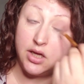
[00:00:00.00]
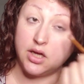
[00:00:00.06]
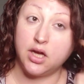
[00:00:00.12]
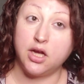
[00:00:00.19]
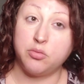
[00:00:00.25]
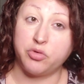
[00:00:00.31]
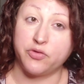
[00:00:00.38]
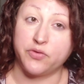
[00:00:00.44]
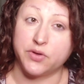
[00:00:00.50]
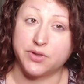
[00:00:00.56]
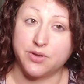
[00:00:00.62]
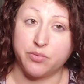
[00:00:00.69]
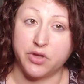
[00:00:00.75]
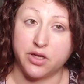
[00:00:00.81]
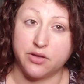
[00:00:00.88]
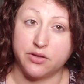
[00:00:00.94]
I prefer
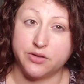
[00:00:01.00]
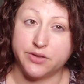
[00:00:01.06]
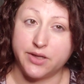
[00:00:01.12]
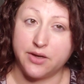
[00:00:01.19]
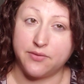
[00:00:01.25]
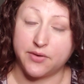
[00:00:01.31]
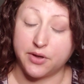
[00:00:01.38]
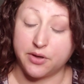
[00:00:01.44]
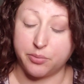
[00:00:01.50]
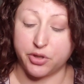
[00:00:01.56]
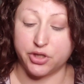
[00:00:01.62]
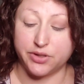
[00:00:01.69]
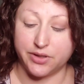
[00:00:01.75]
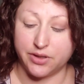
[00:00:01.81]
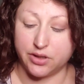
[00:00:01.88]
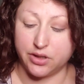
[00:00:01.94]
something a little safer,
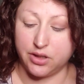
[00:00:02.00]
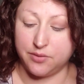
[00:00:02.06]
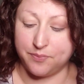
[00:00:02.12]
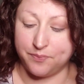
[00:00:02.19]
personally.